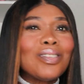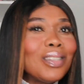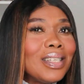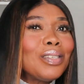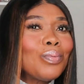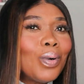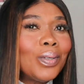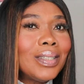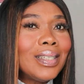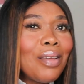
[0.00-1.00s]
on this
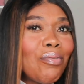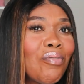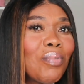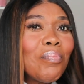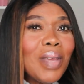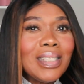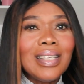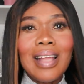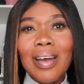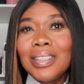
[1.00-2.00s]
one. If you've been
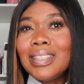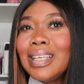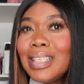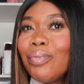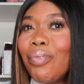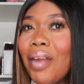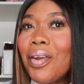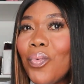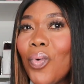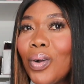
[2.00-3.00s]
missing out this
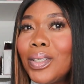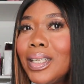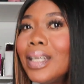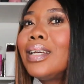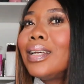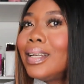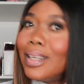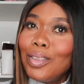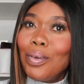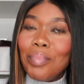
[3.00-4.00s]
very one,
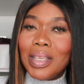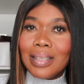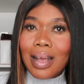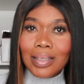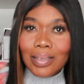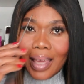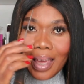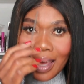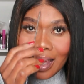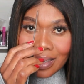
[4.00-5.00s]
don't miss out.
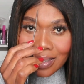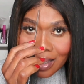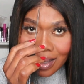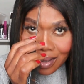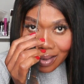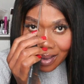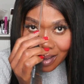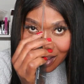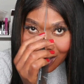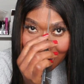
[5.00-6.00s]
Okay, see,
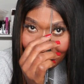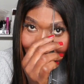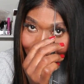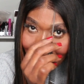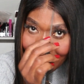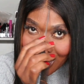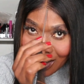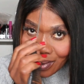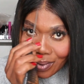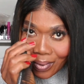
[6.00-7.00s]

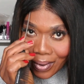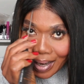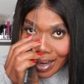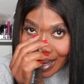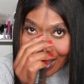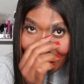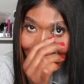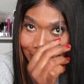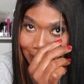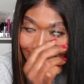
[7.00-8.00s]

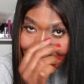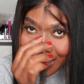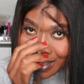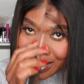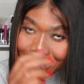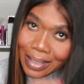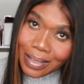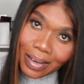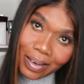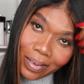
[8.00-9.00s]
glueless. It is
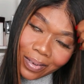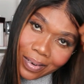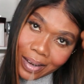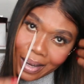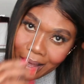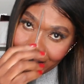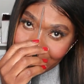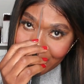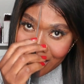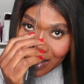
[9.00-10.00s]

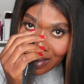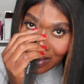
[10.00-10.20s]
glueless.